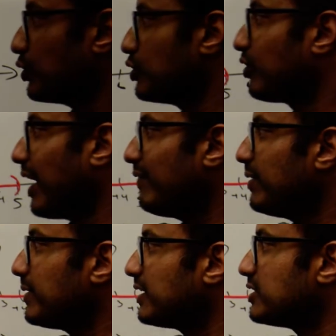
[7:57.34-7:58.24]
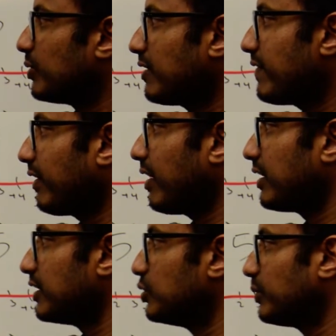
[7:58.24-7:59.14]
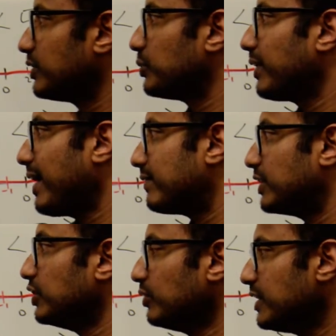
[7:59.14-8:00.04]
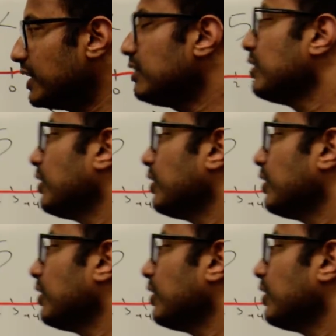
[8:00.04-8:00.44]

you graph it because you want to figure out, do we have a union